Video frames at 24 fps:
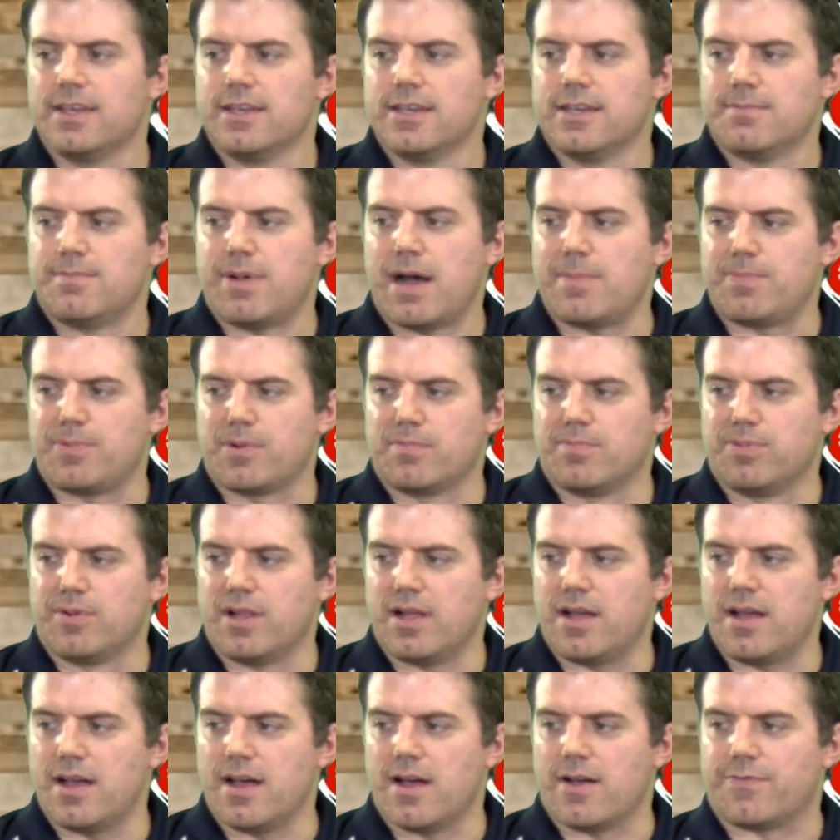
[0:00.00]
Poplar
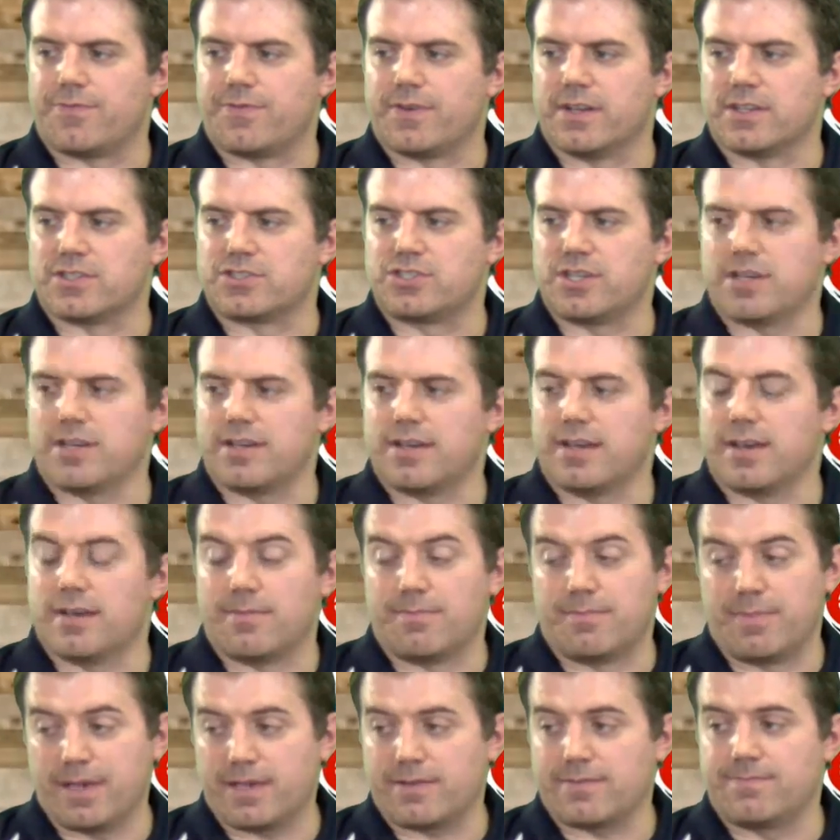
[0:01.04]
Bluff,
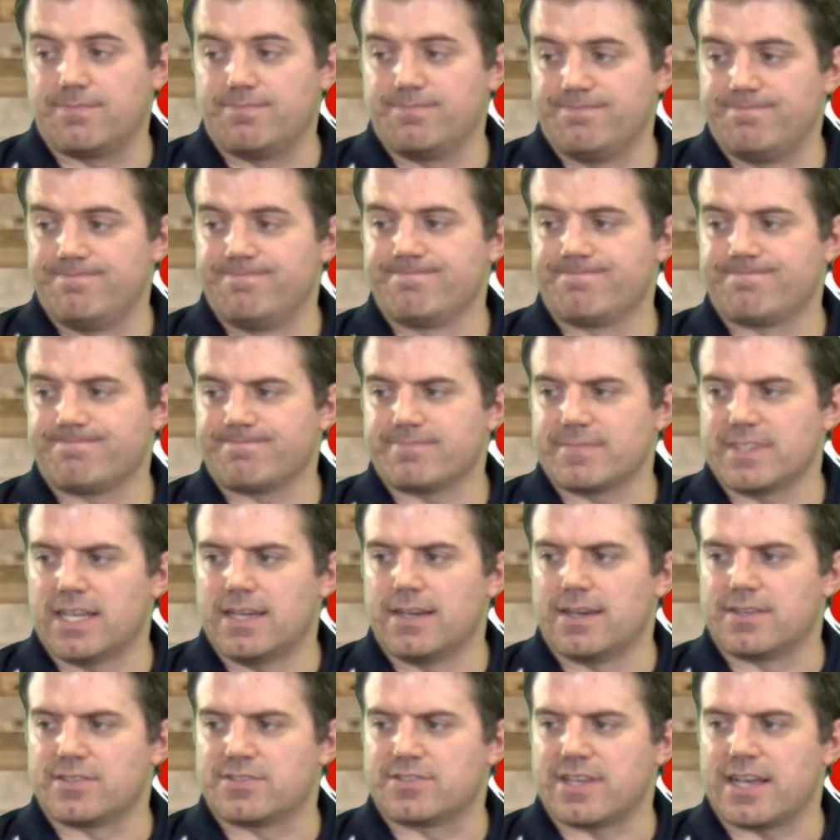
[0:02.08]
big
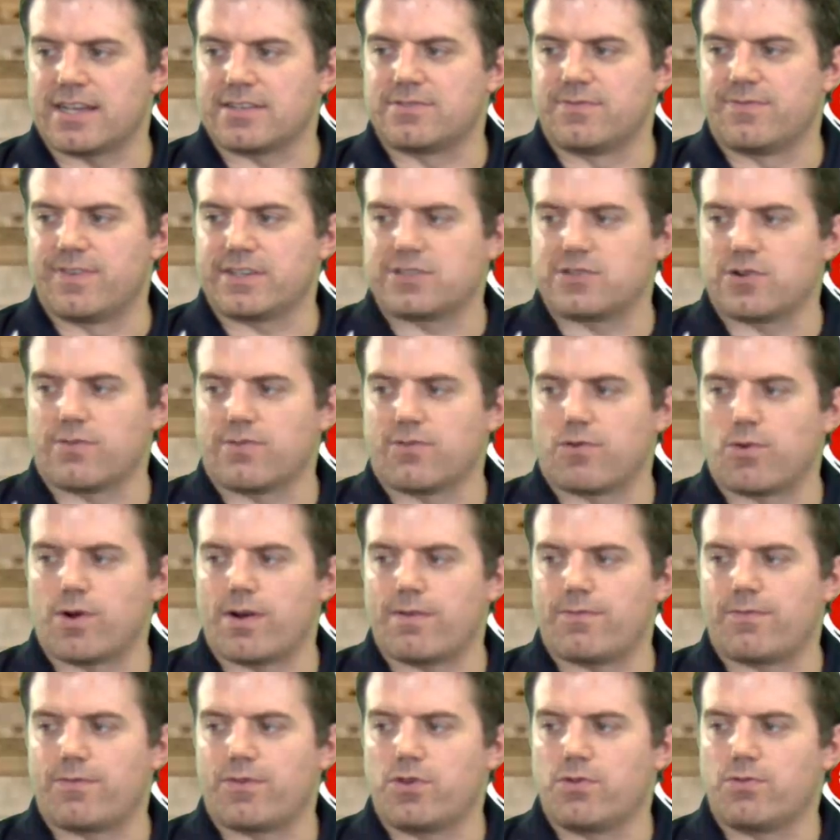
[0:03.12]
decisive victory over
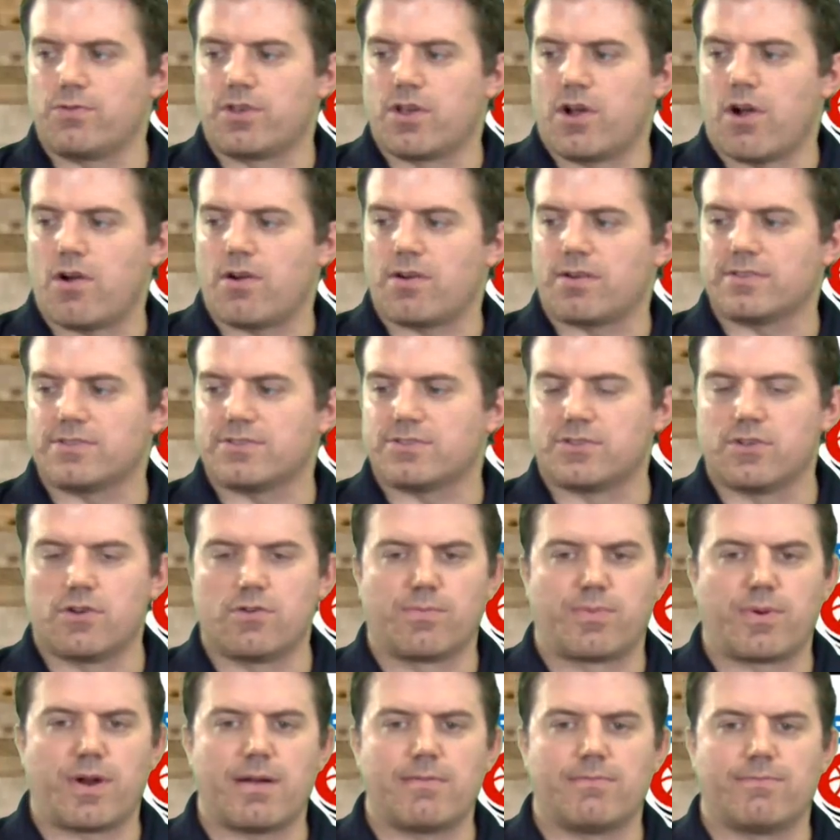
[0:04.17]
Riverview Gardens, no
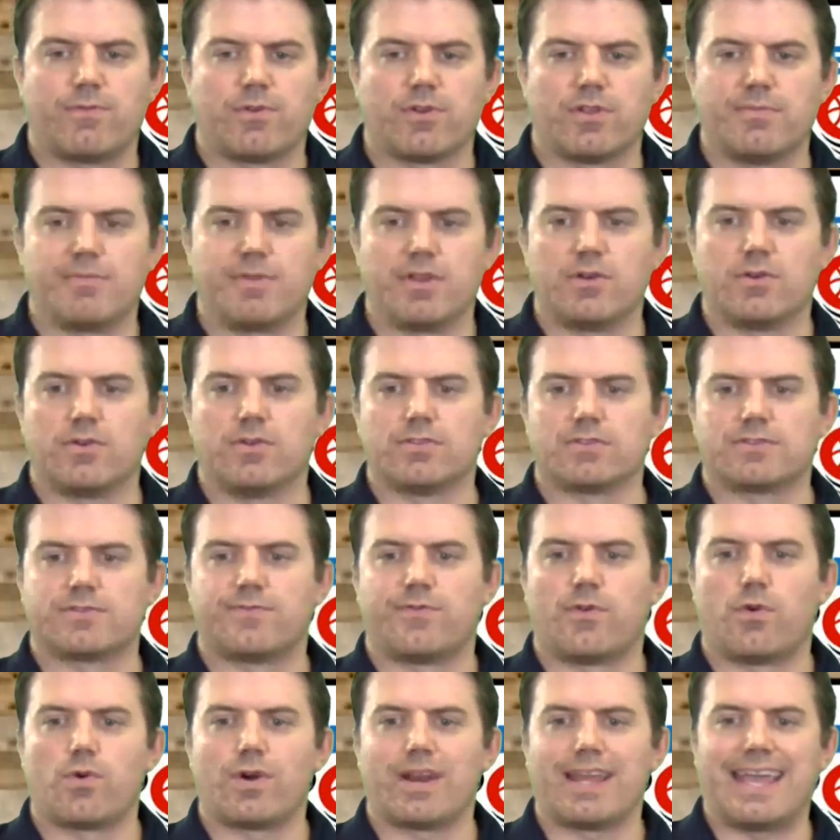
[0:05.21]
problem for the Mules,
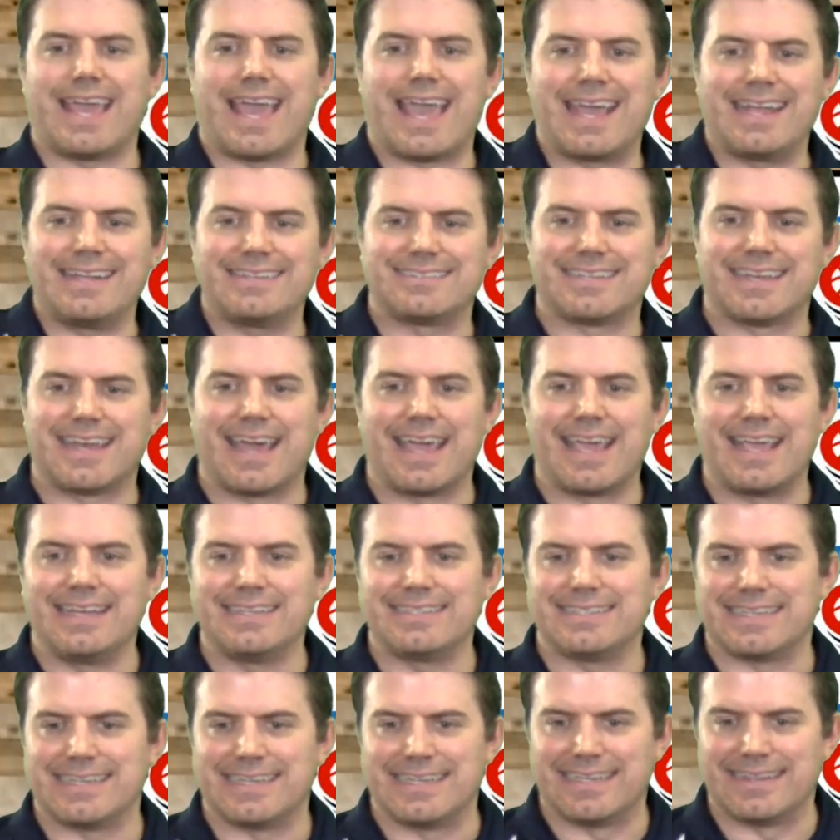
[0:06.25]

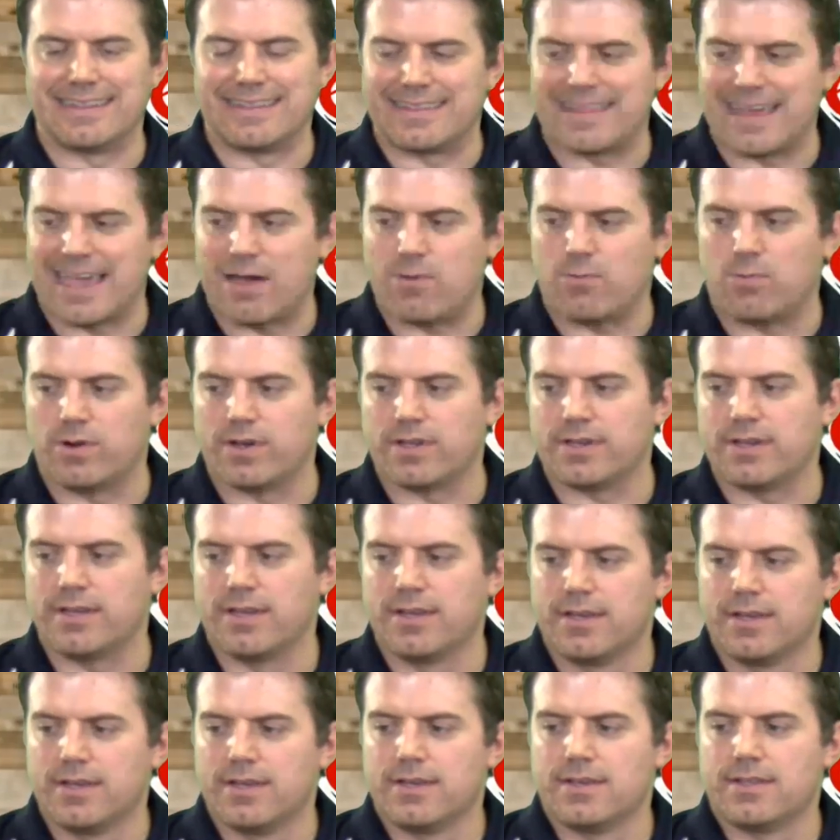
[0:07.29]
48-8 in that one.
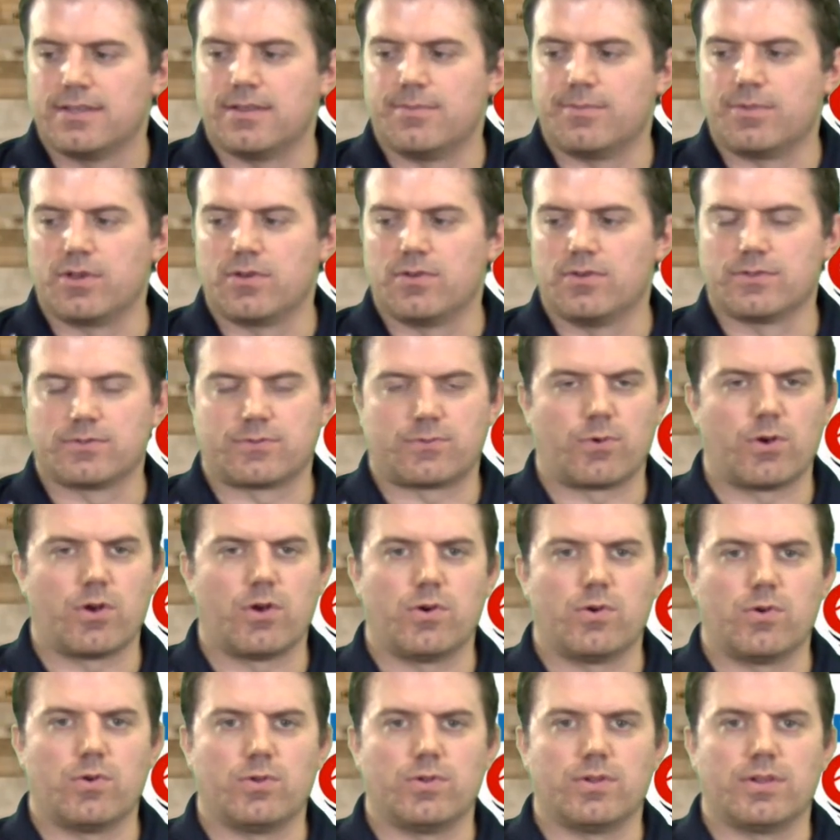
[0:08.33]
The Mules
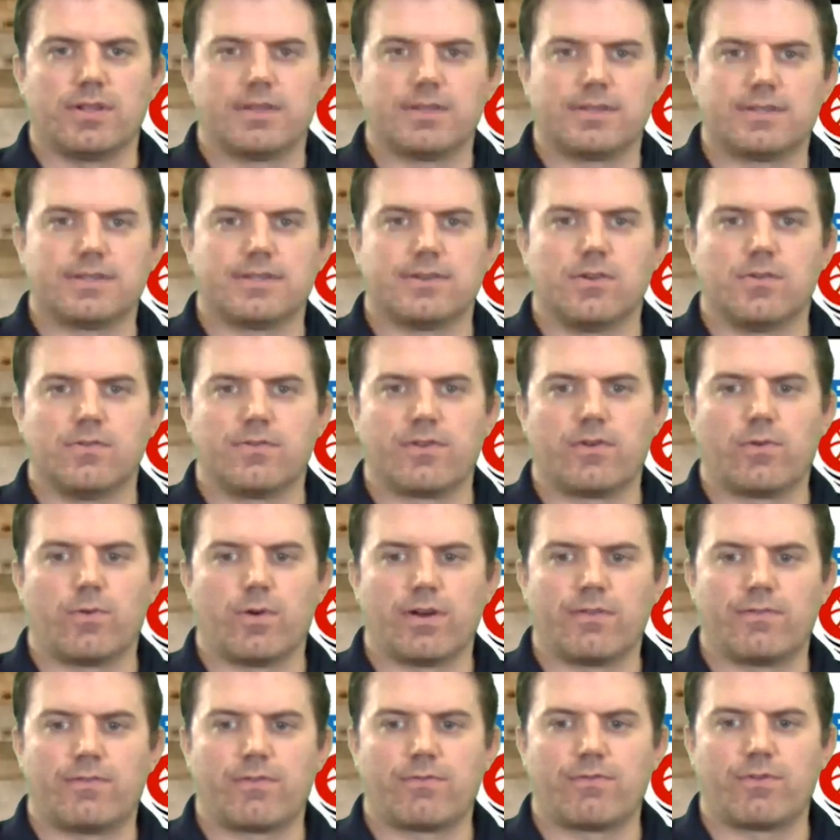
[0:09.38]
roll over
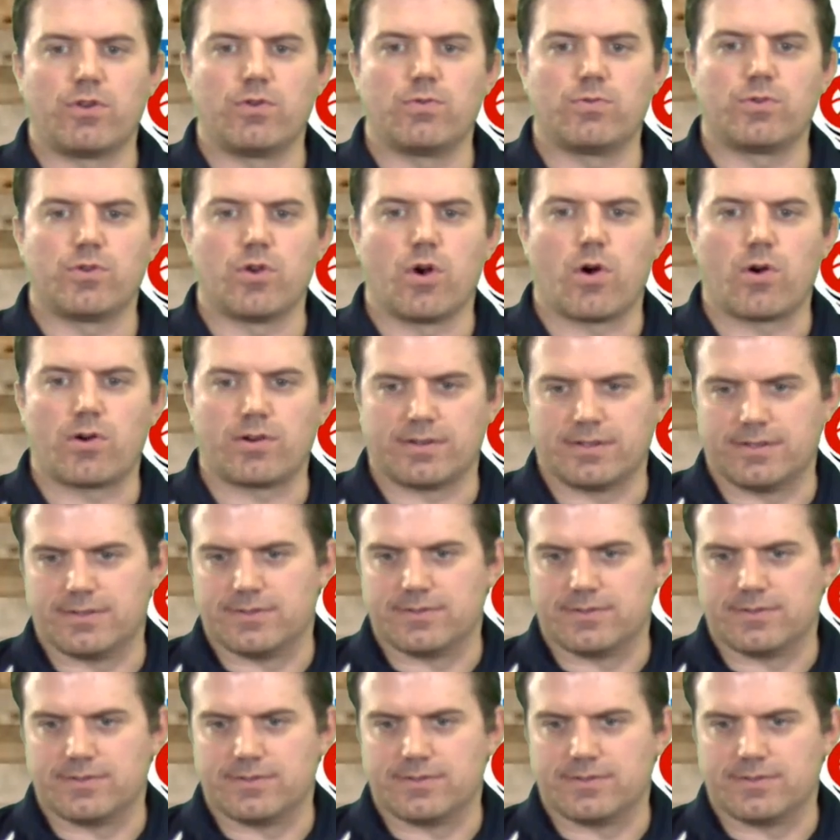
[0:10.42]
Riverview Gardens.